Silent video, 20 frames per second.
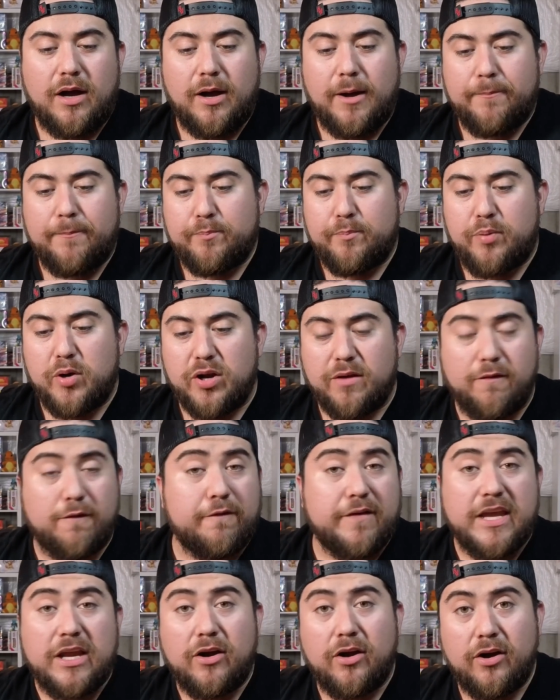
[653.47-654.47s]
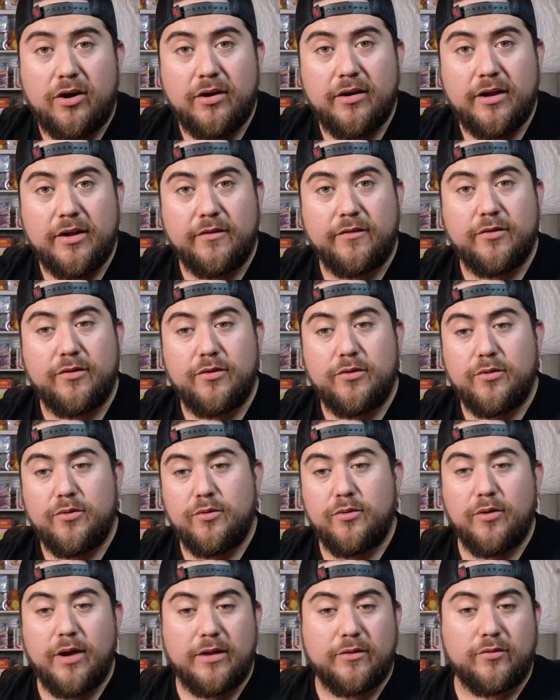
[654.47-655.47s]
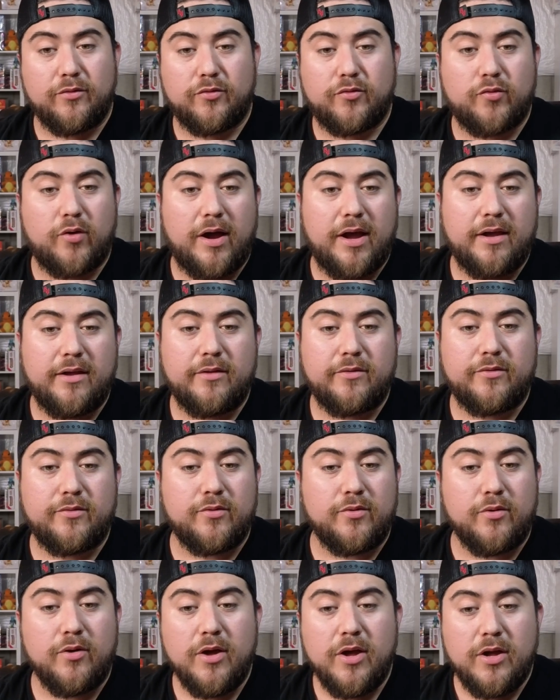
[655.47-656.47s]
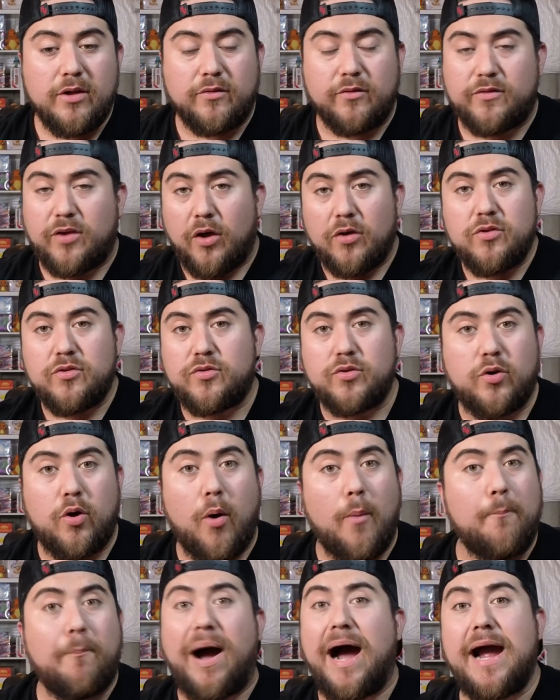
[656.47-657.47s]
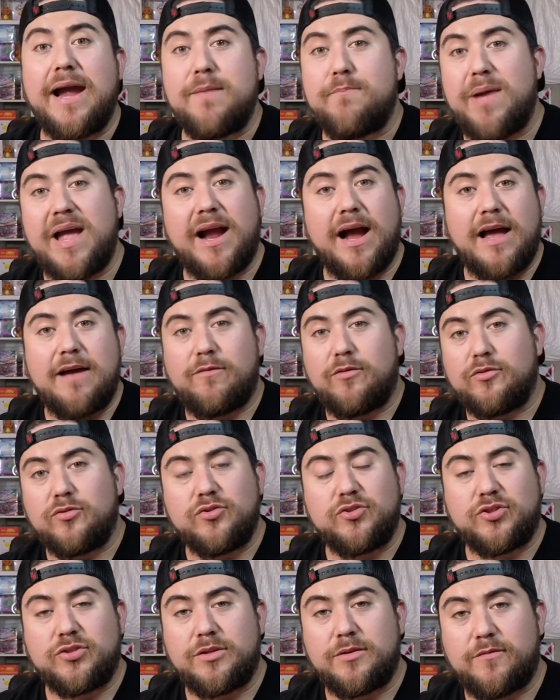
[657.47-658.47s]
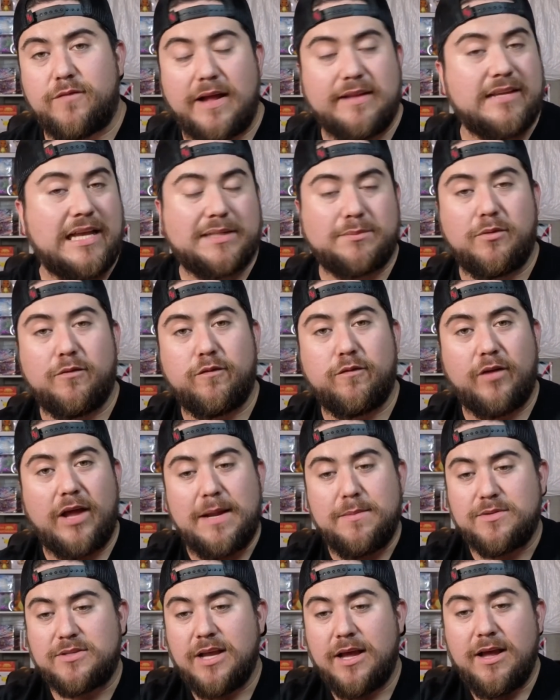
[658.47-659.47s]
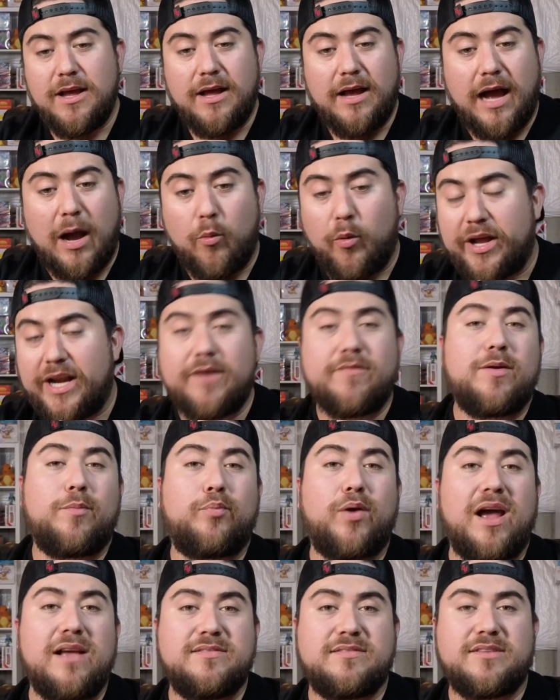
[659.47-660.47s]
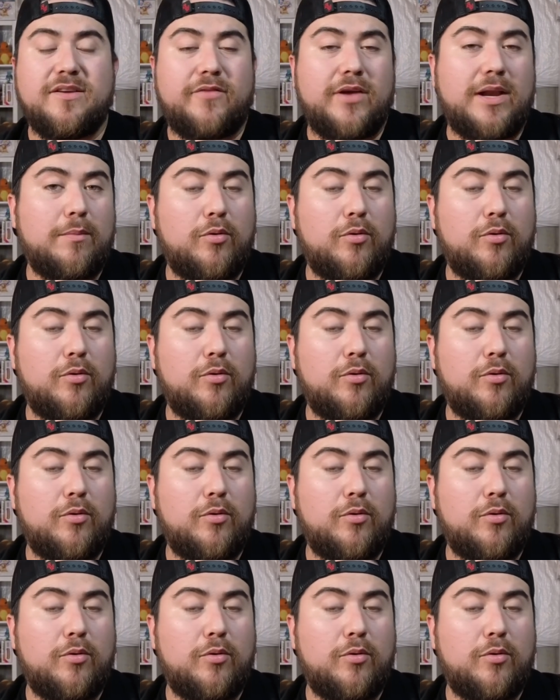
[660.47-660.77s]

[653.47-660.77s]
put fear into you and to trying to tell you to go buy Mega Evolution Phantasmal Flames at whatever price is available